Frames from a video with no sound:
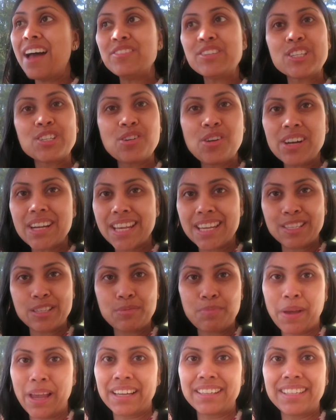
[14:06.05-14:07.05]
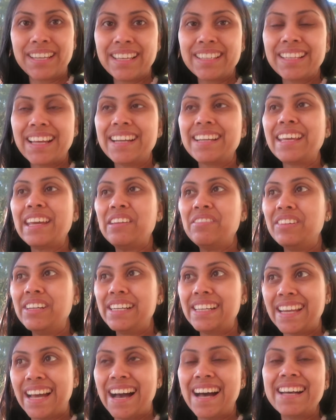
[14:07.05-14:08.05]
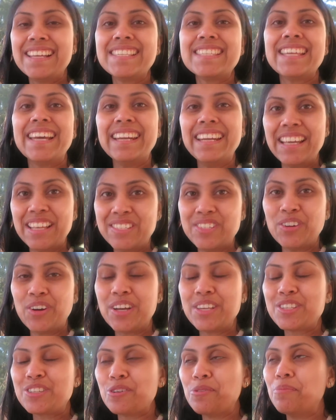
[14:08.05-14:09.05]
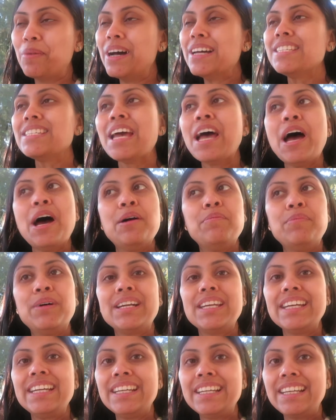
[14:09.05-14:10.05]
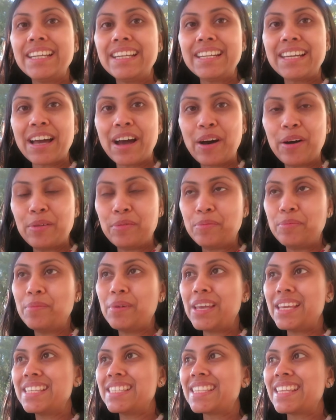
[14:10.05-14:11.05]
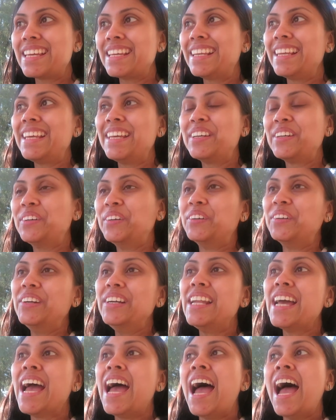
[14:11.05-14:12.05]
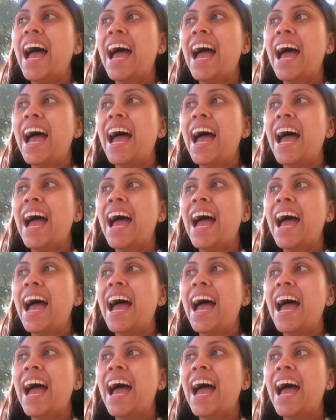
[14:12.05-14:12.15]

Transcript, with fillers: I was not expecting that he will dance and enjoy so much, but he did amazingly good.